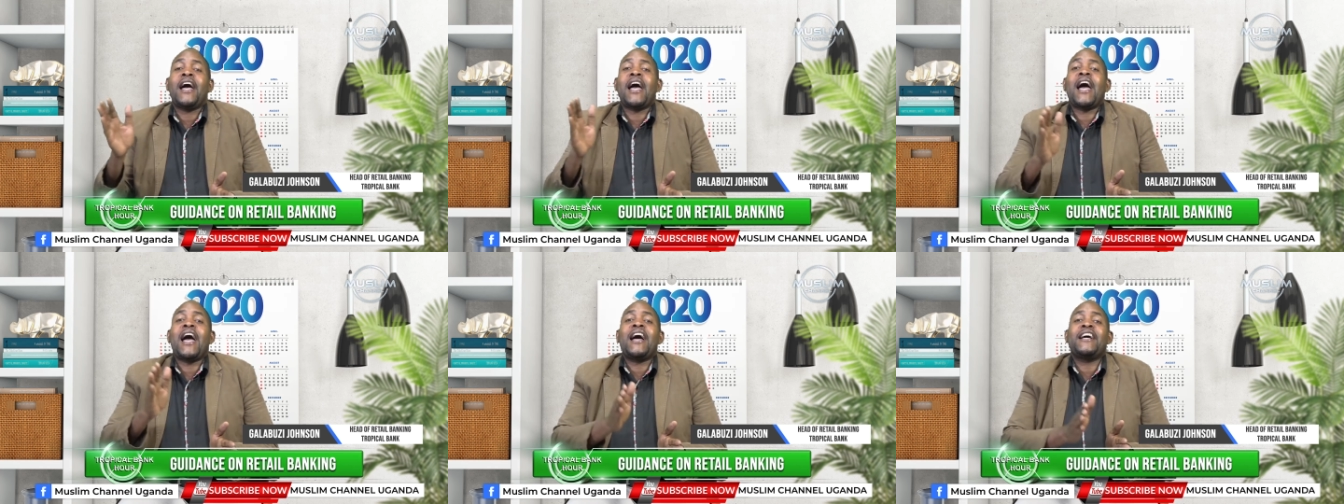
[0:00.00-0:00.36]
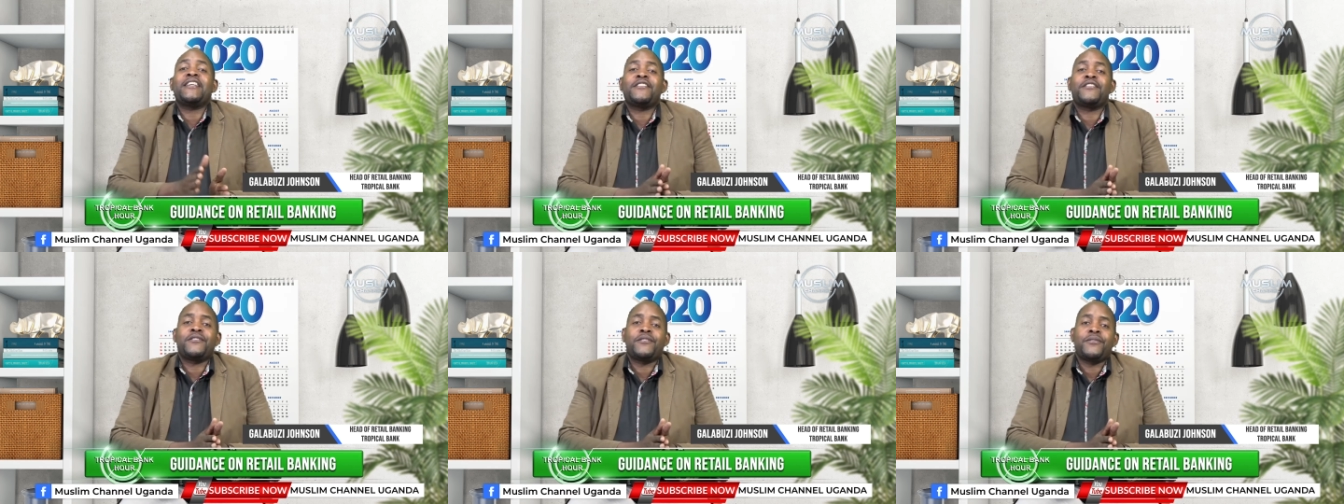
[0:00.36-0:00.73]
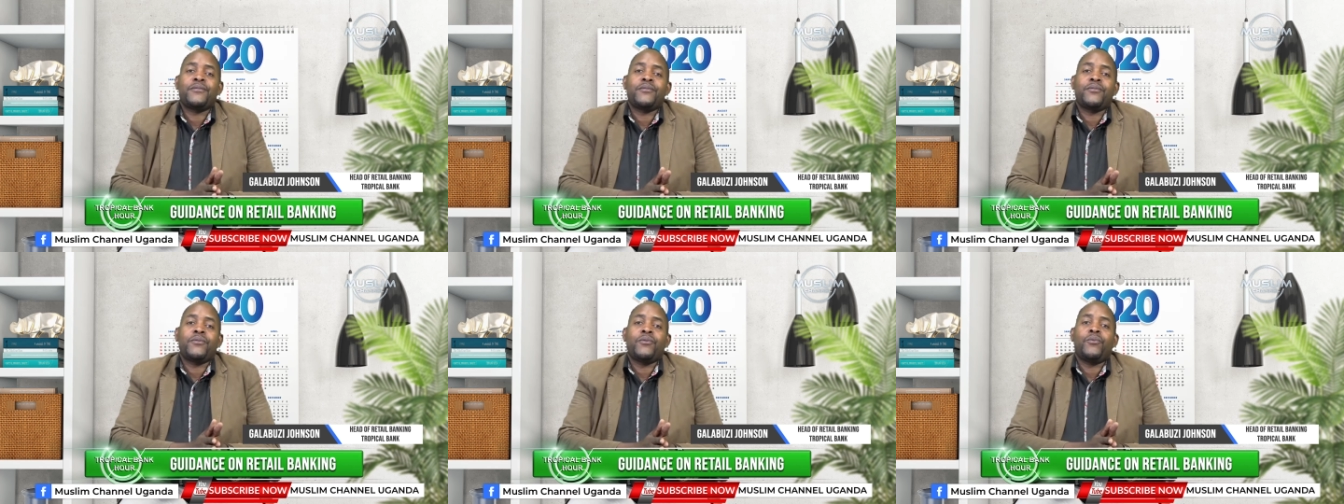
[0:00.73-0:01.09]
as
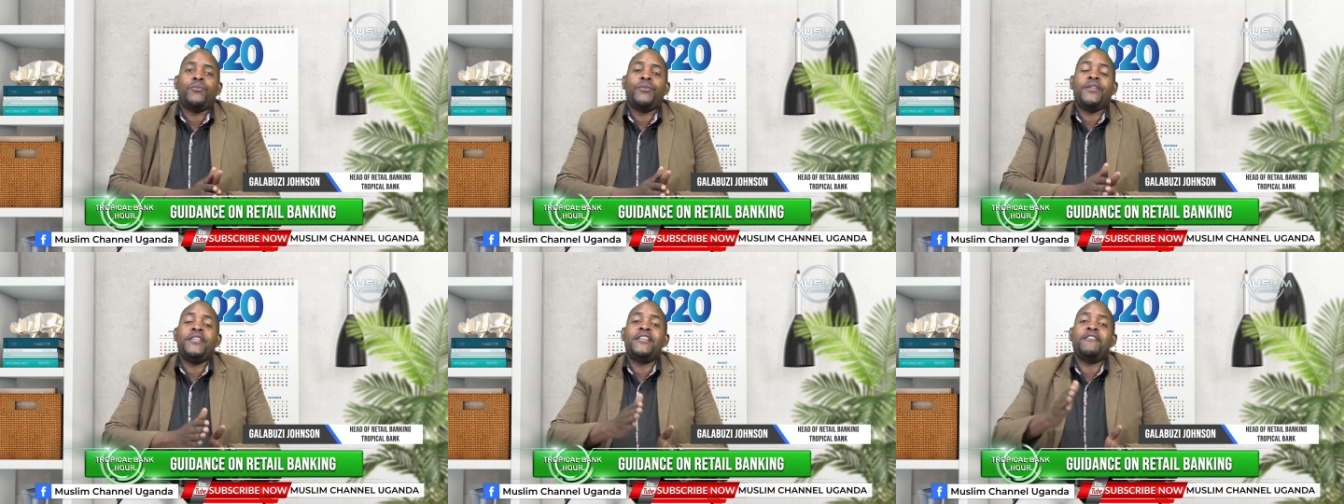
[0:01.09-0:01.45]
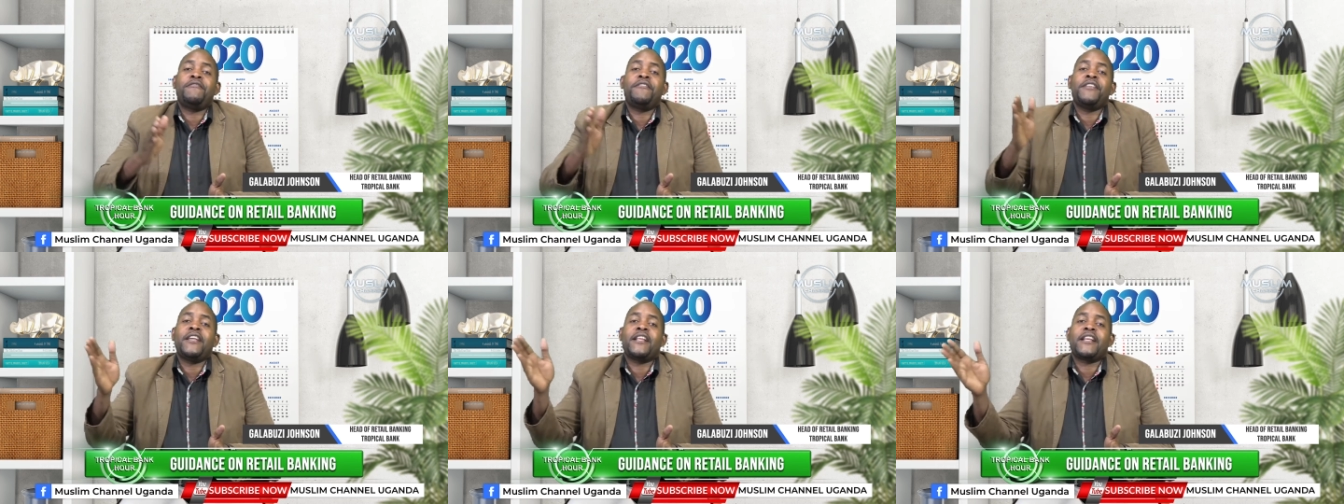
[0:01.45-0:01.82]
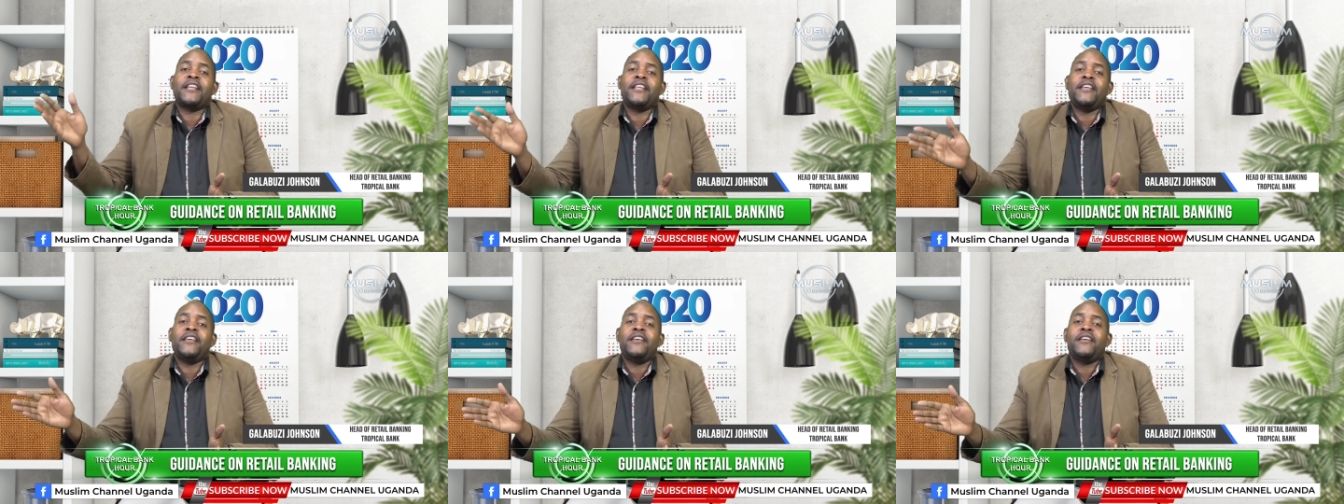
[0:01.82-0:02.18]
we
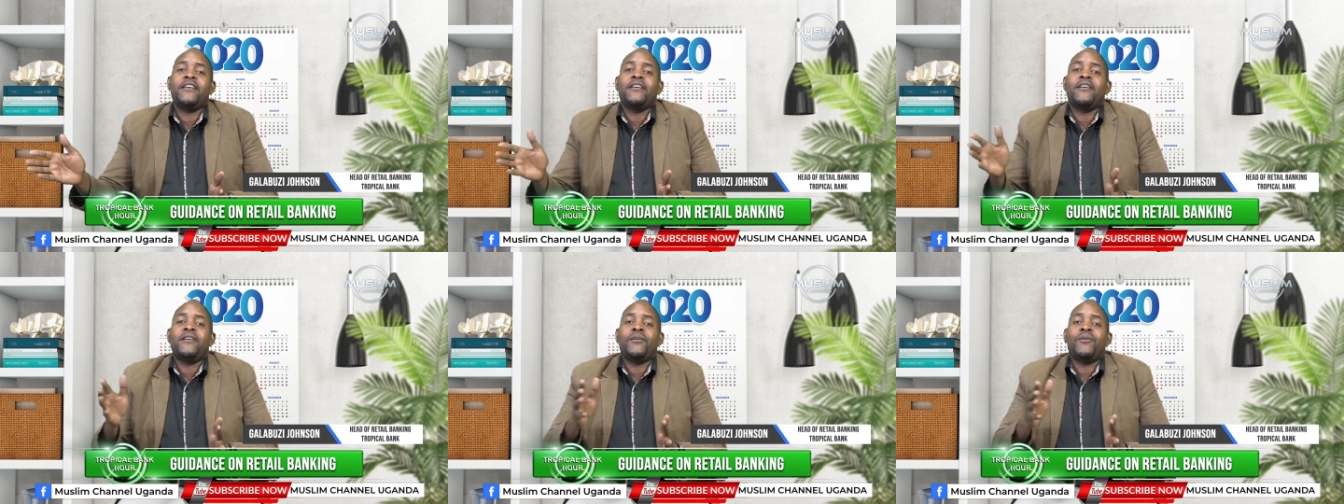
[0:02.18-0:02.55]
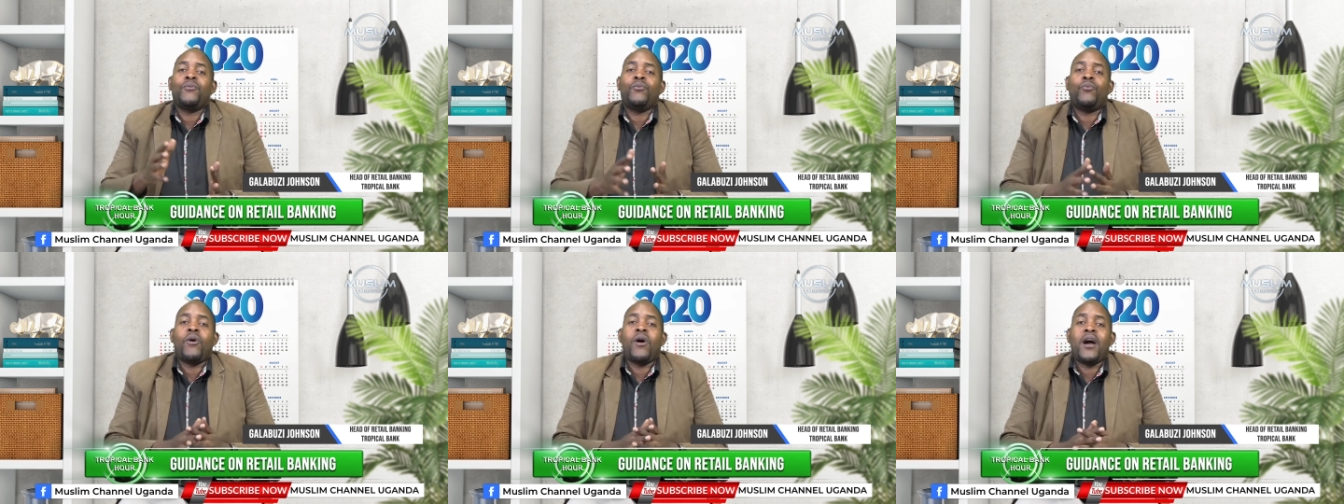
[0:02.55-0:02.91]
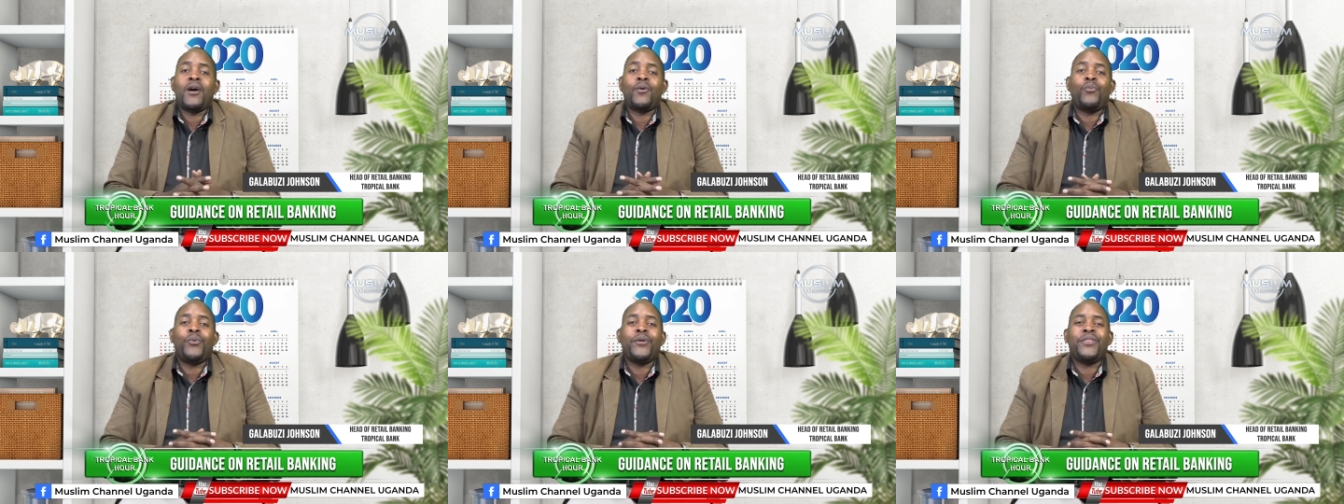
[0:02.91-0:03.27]
definitely
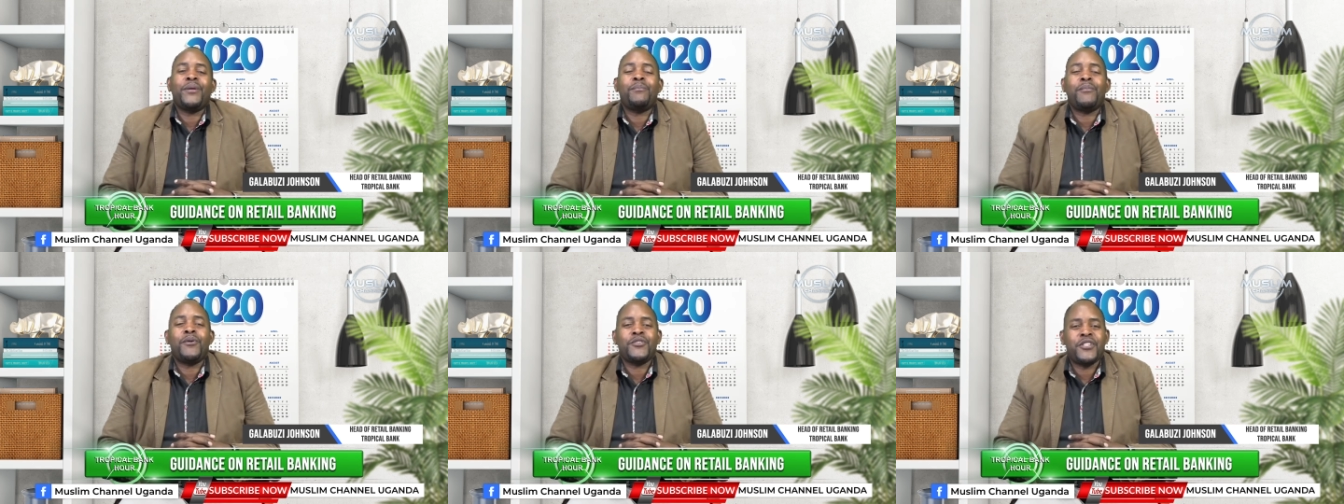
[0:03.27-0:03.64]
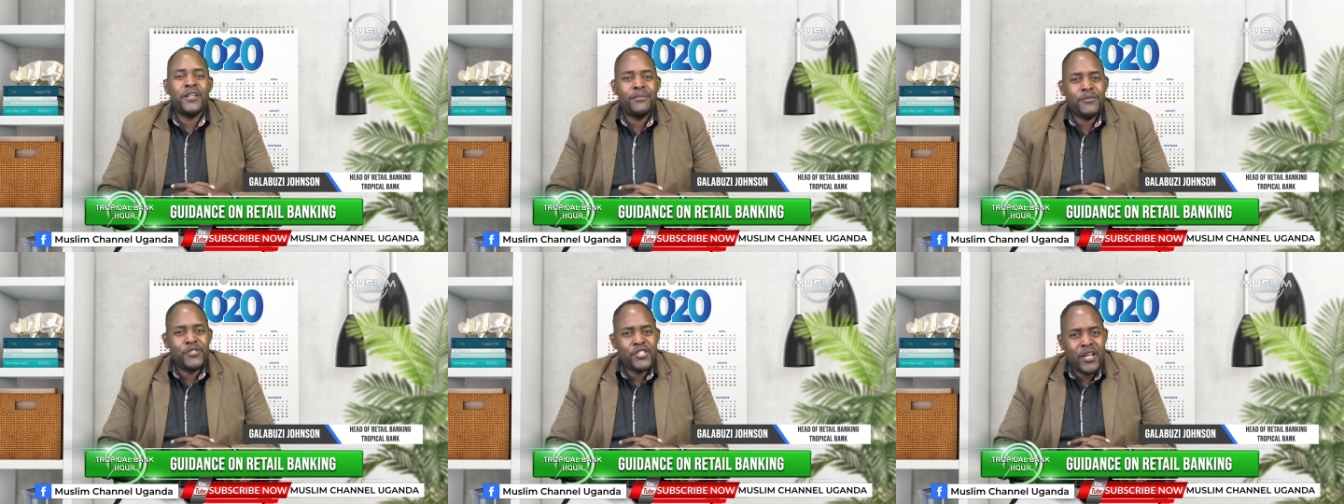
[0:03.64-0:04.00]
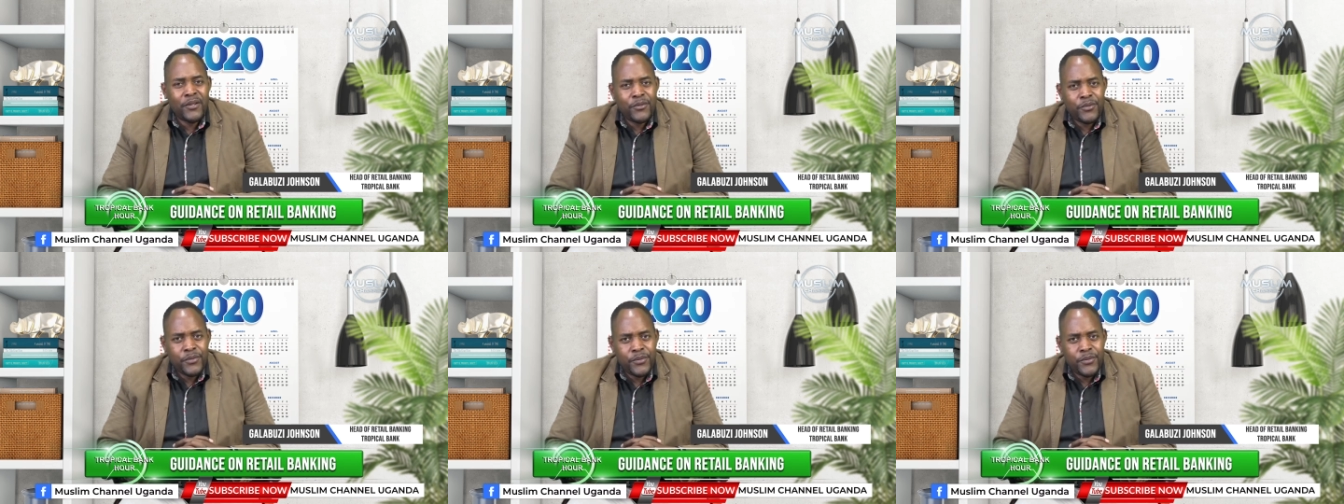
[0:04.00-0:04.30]
work with the Muslim channel?